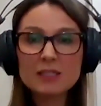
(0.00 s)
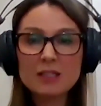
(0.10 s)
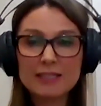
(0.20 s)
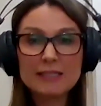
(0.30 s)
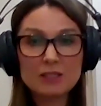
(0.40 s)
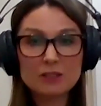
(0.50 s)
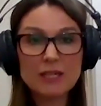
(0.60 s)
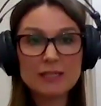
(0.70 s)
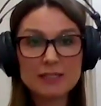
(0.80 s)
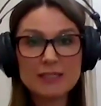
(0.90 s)
Like, he still
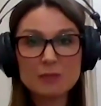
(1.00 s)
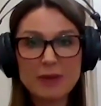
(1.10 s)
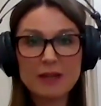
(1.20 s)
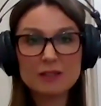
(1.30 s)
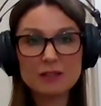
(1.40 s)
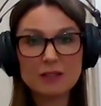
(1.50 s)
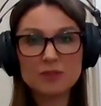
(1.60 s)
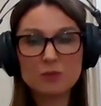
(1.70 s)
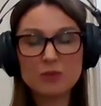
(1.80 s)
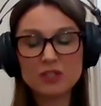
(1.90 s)
has these bouts of
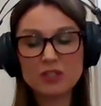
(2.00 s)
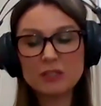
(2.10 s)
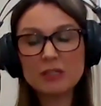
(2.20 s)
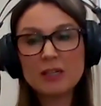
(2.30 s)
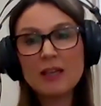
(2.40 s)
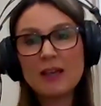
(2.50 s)
depression,